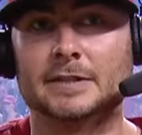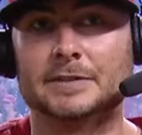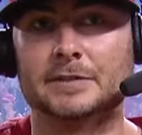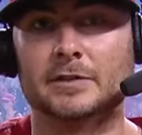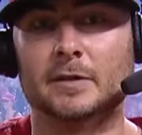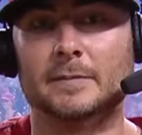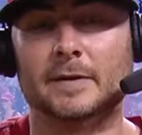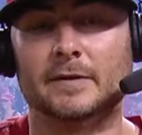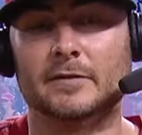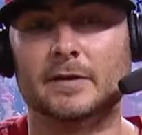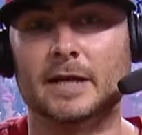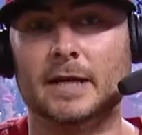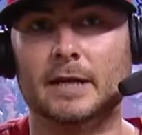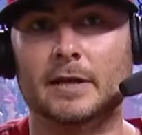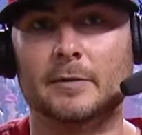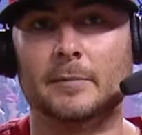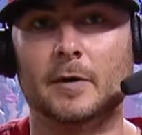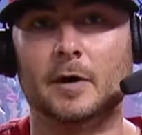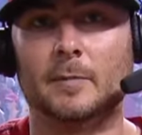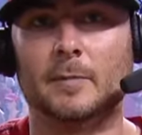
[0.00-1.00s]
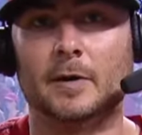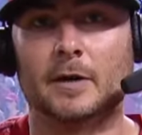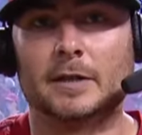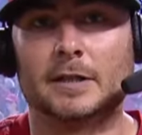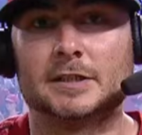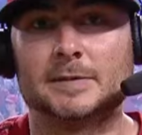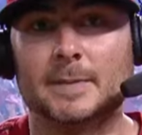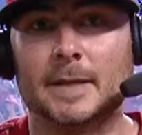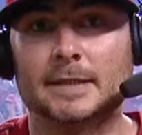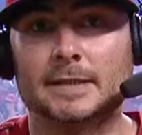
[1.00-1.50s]
I show up every day to the
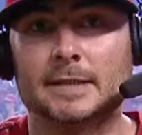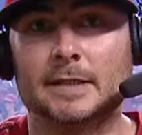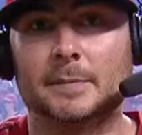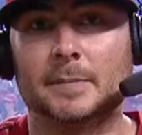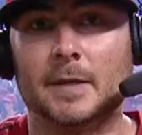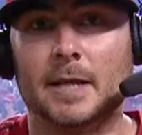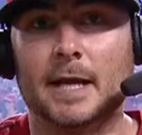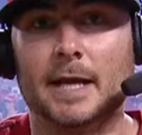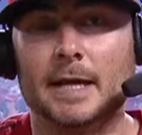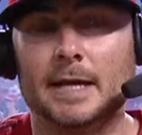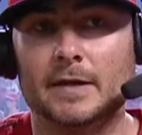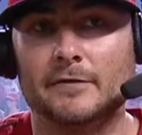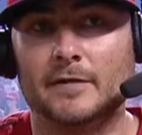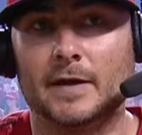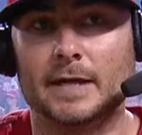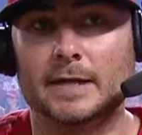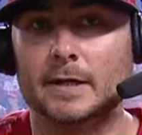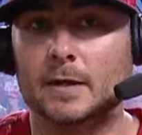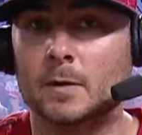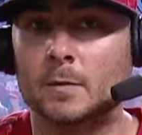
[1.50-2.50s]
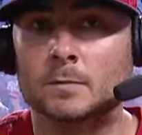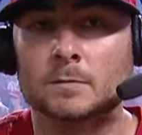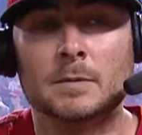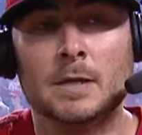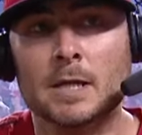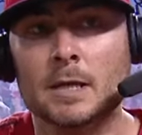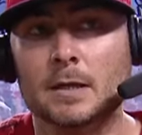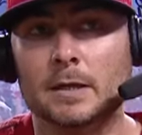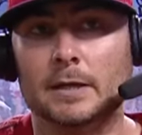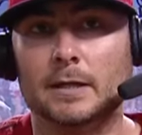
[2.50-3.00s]
ballpark expecting to play, and if I don't,
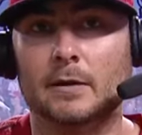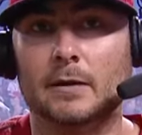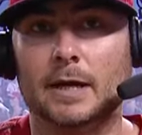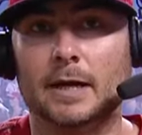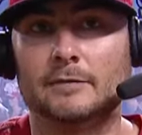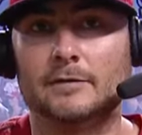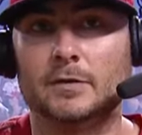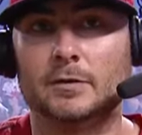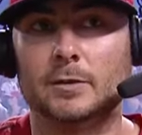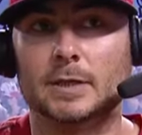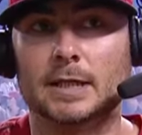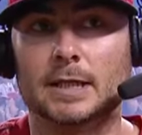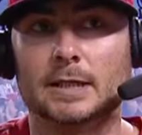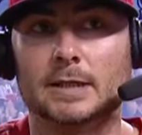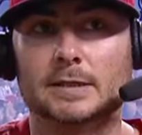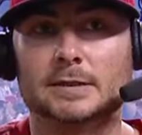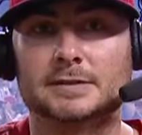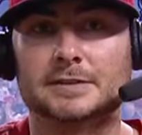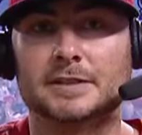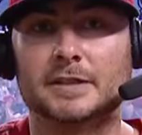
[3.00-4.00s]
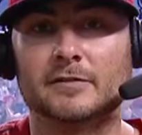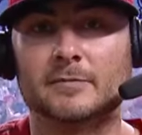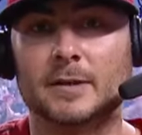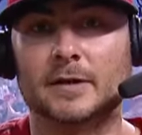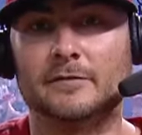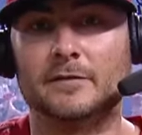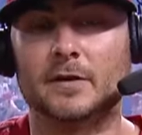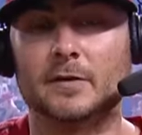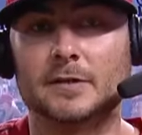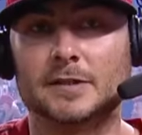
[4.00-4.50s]
you know, I have to shift
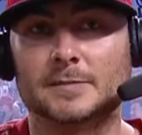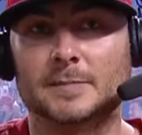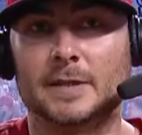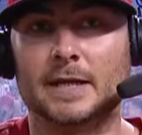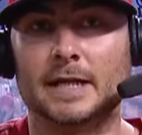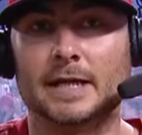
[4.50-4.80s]
my focus.